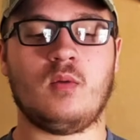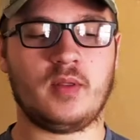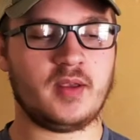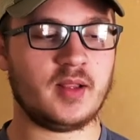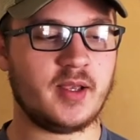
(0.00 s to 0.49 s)

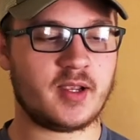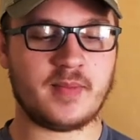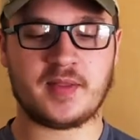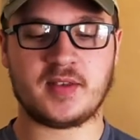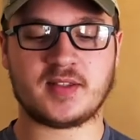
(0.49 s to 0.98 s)
One thing I like
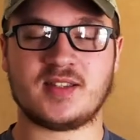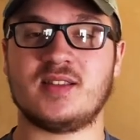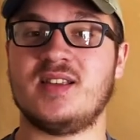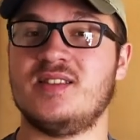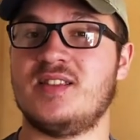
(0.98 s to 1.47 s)
about this is
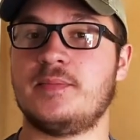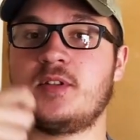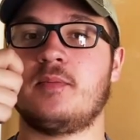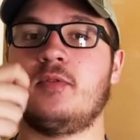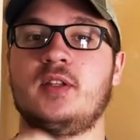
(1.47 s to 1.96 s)
it zips
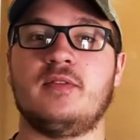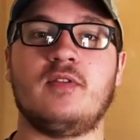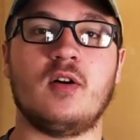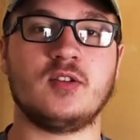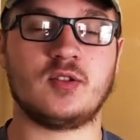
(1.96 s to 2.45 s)
up really
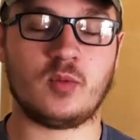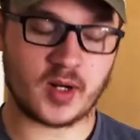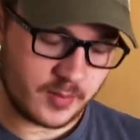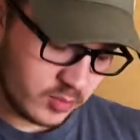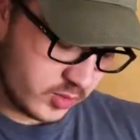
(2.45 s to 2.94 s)
far. So when
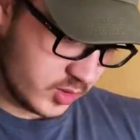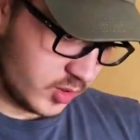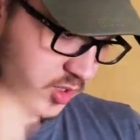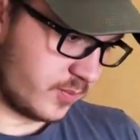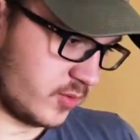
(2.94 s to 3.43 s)
I pull the
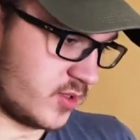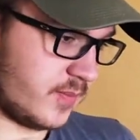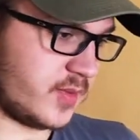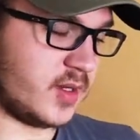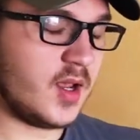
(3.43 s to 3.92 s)
hood up or
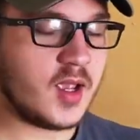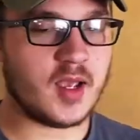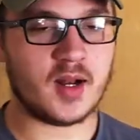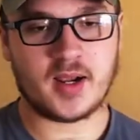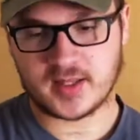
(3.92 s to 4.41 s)
something
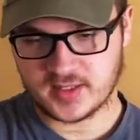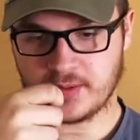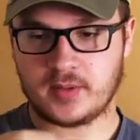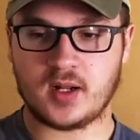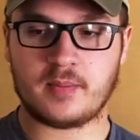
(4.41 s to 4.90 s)
and I can
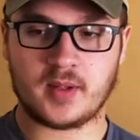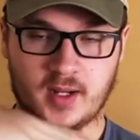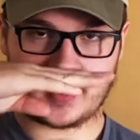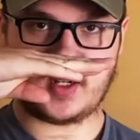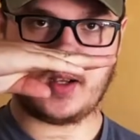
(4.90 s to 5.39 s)
zip it up, it
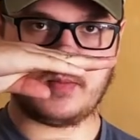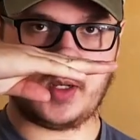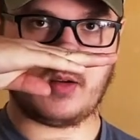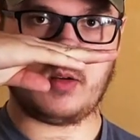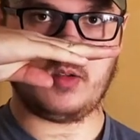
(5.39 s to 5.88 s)
actually comes
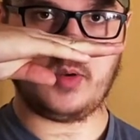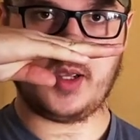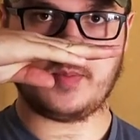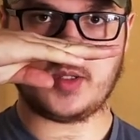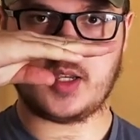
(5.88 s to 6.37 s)
like all the way
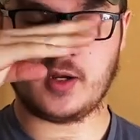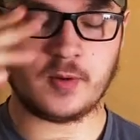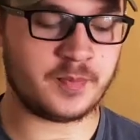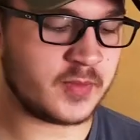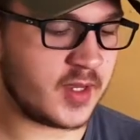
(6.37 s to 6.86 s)
up to
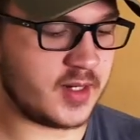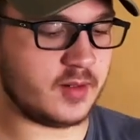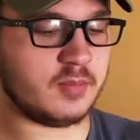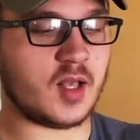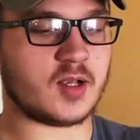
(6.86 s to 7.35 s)
here and
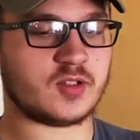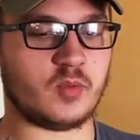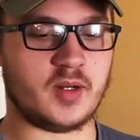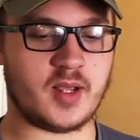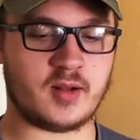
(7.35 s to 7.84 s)
it blocks the
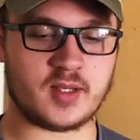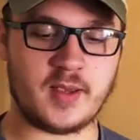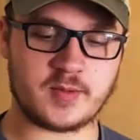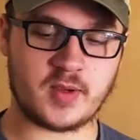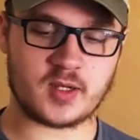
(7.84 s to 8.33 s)
wind out and
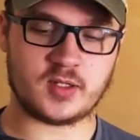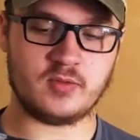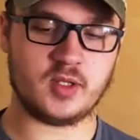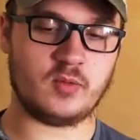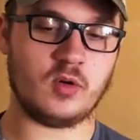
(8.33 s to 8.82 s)
keeps me actually
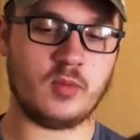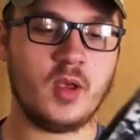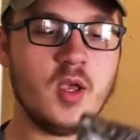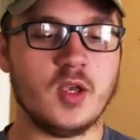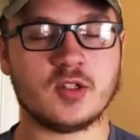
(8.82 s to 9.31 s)
really warm.
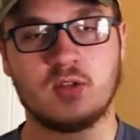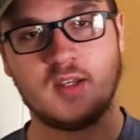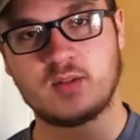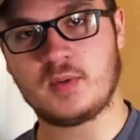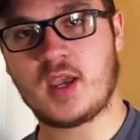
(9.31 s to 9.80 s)
So
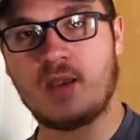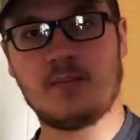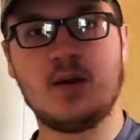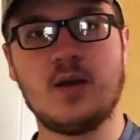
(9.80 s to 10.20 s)
this became